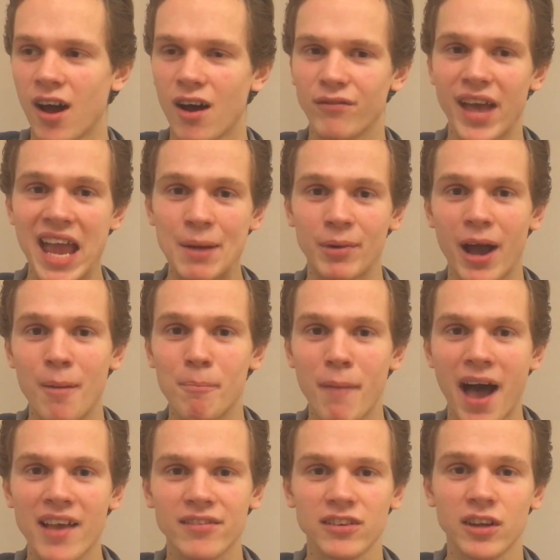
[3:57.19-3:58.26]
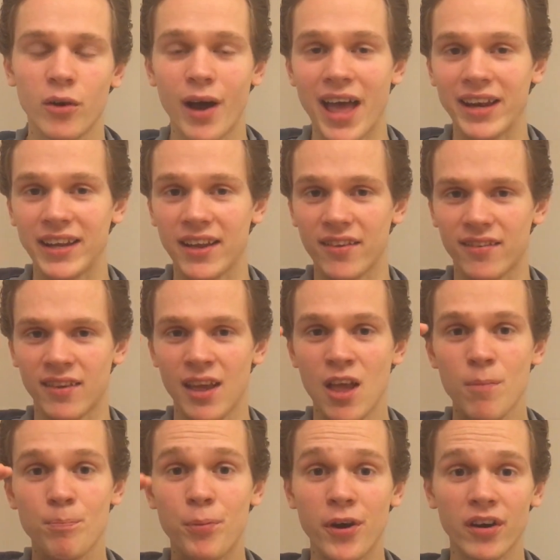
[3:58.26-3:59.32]
of Abraham Maslow and his
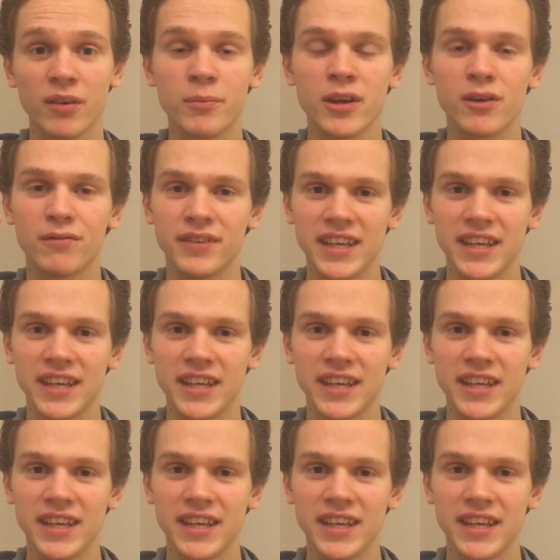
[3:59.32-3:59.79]
pyramid of